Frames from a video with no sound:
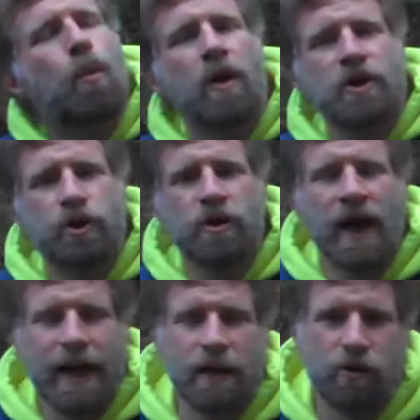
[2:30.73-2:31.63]
one should
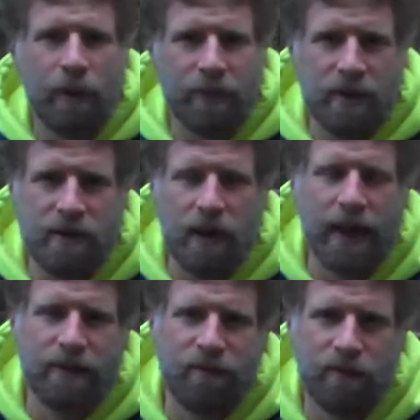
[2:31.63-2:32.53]
not interrupt the
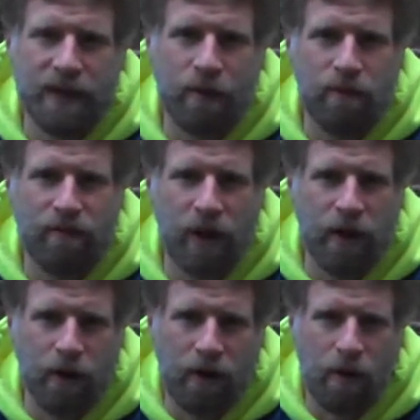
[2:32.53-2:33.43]
delightful sound of
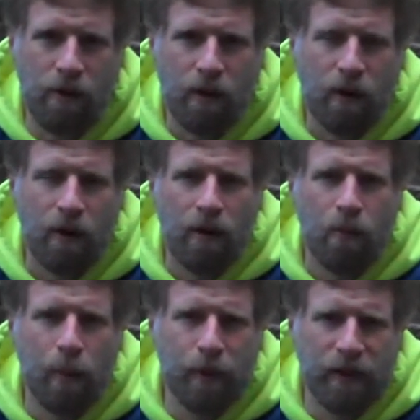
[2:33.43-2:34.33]
thunder
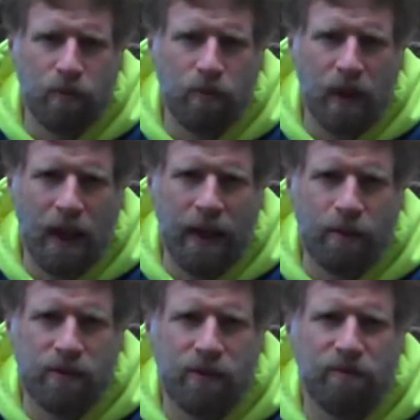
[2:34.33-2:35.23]
rippling through the
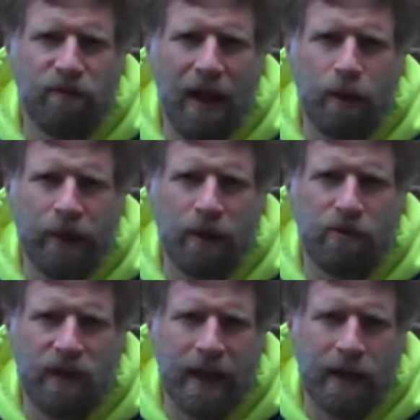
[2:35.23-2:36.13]
clouds, following
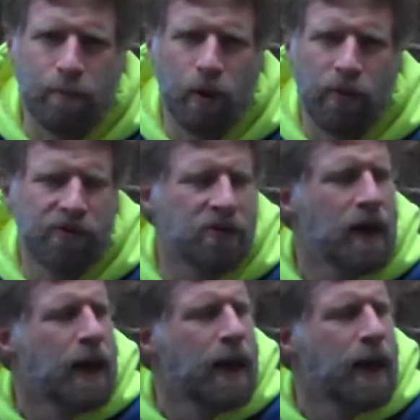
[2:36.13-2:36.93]
those lightning bolts.